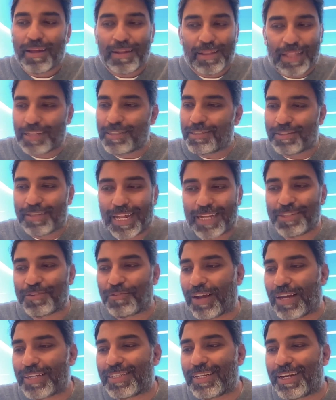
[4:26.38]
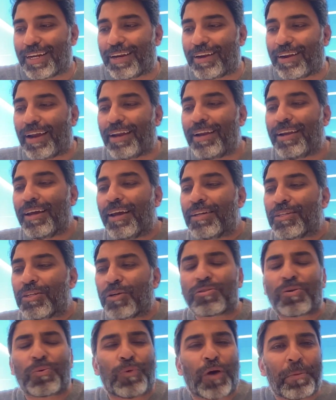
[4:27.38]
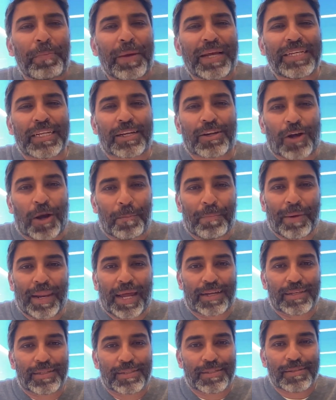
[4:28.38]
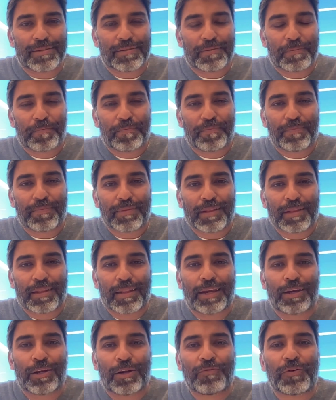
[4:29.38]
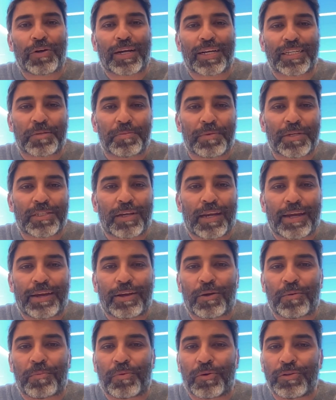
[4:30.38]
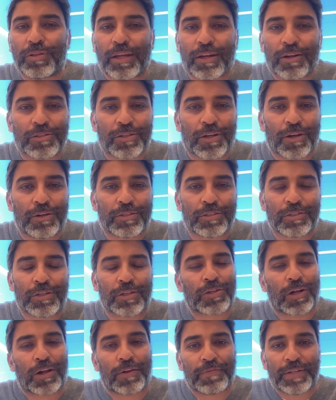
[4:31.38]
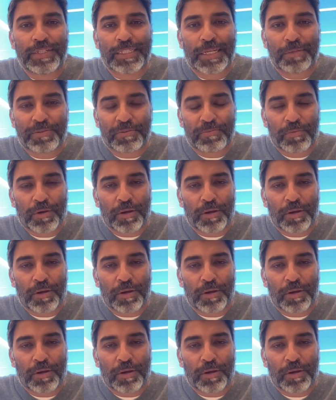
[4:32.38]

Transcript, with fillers: That's that's fascinating, right? So so what makes it complex? Like you know, for customers to like you know brew their own solutions or solve these types of